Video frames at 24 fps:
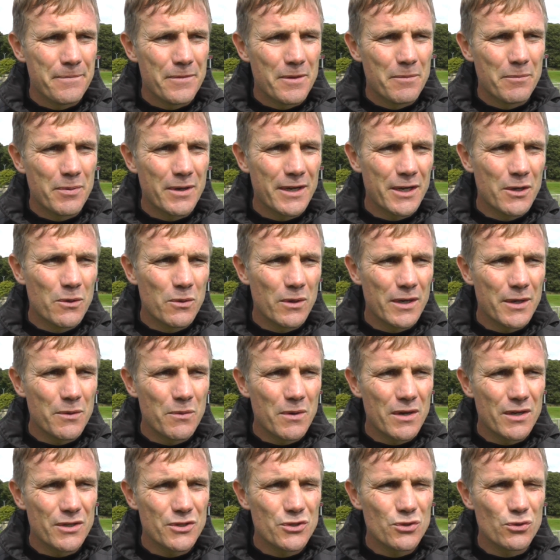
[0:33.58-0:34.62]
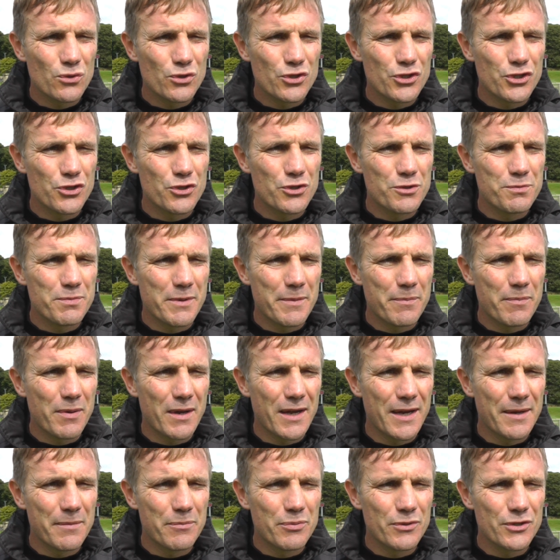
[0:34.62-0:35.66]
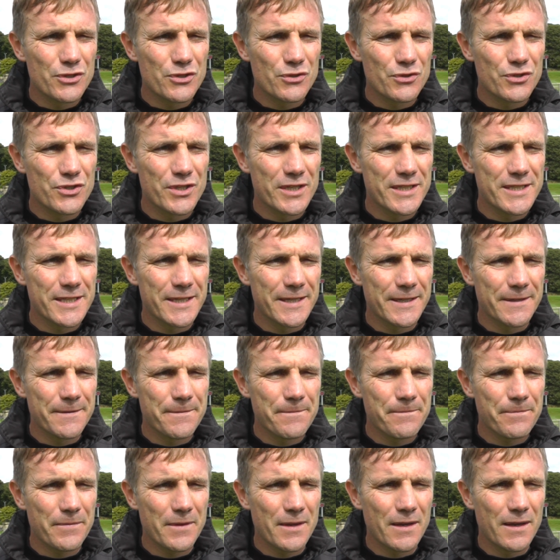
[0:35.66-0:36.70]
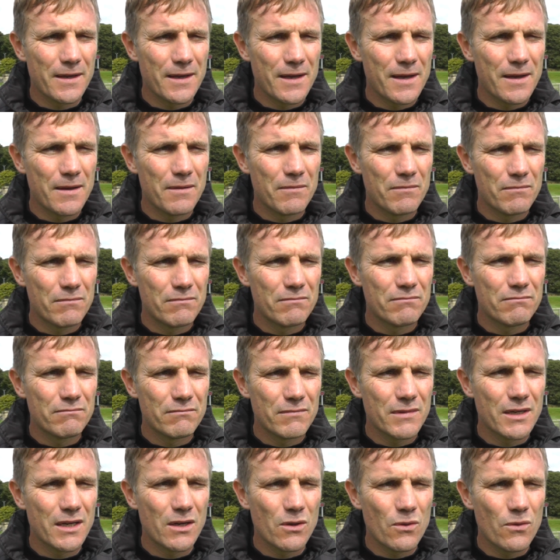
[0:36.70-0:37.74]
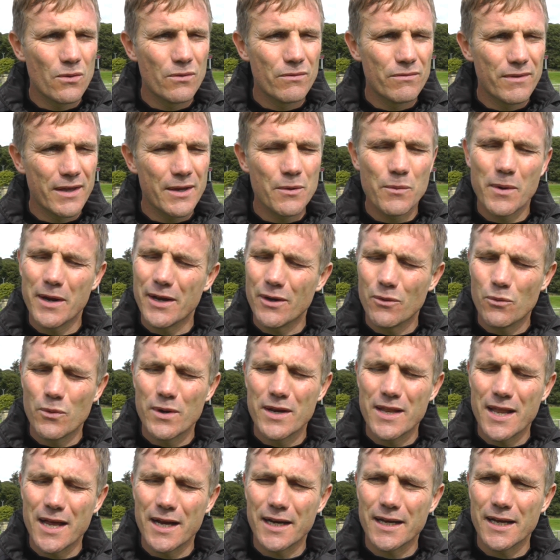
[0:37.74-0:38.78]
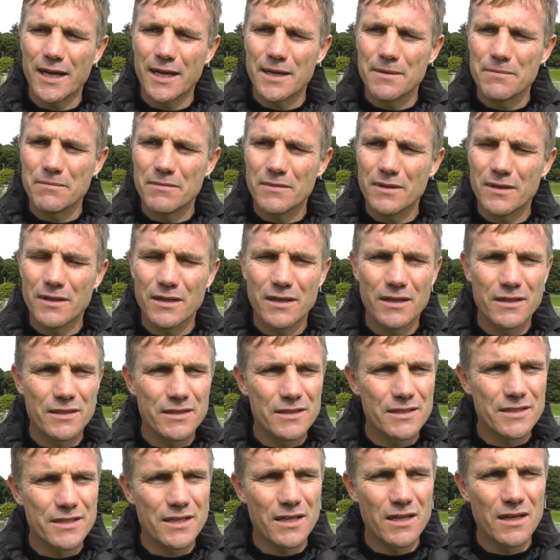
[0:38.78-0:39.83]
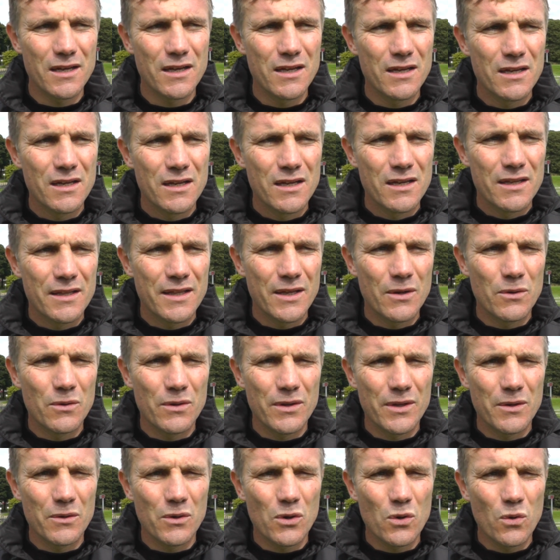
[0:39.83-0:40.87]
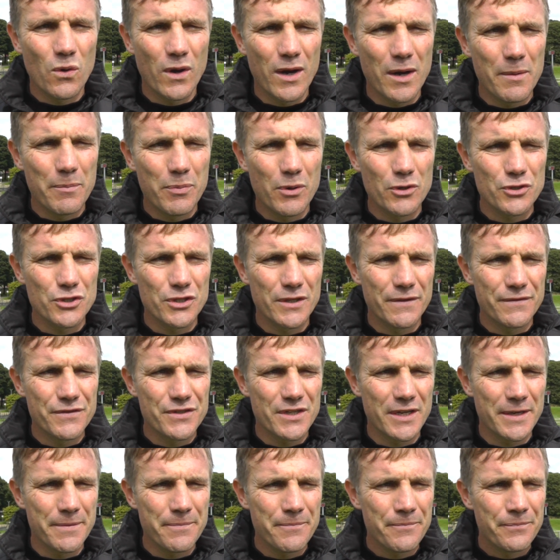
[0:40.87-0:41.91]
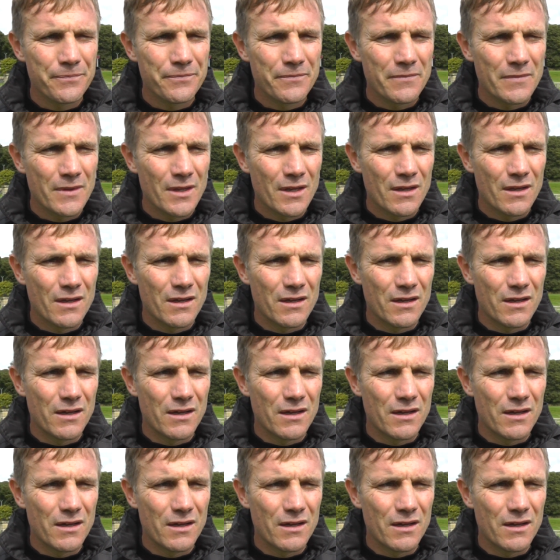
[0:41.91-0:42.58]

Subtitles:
But equally, when I saw Shrewsbury play Bristol City, you know, they went to win that game, and they were quite a positive team.